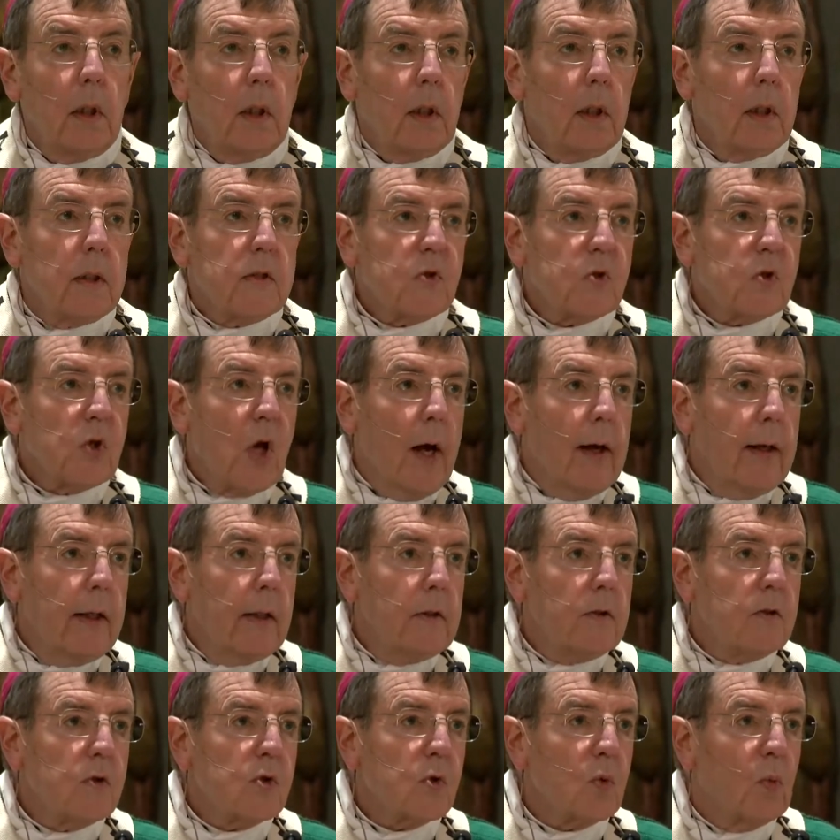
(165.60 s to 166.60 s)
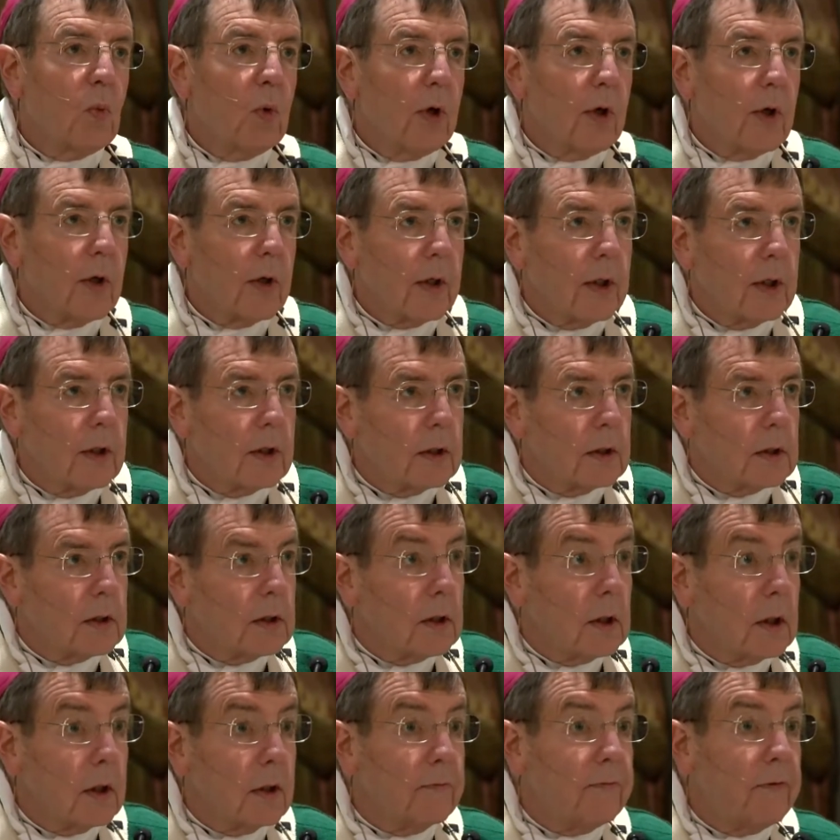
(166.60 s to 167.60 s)
signs work
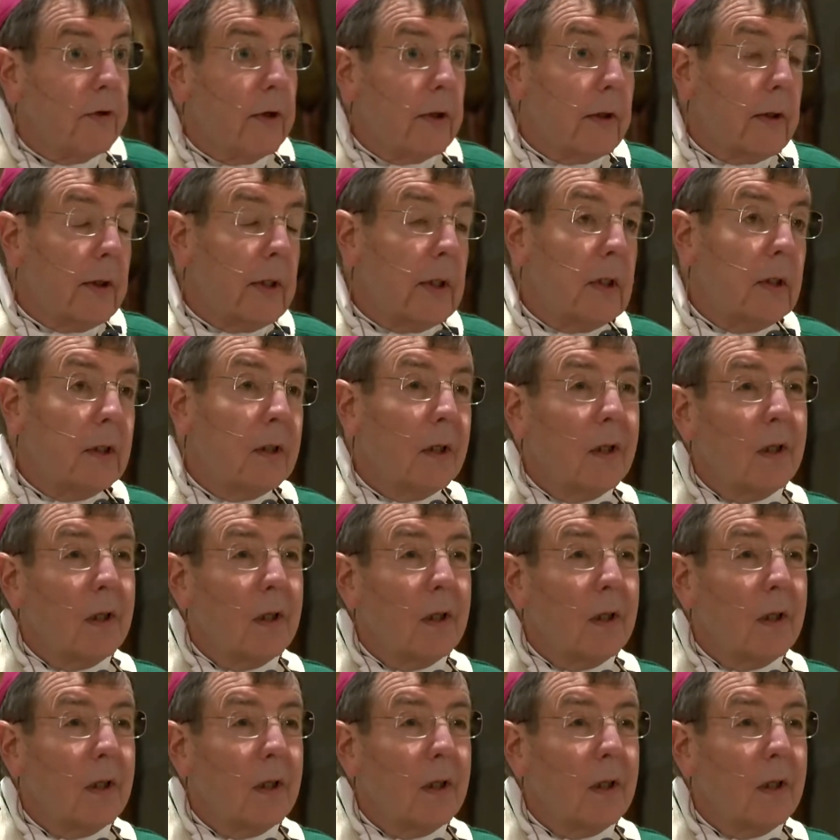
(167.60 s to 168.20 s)
in a very,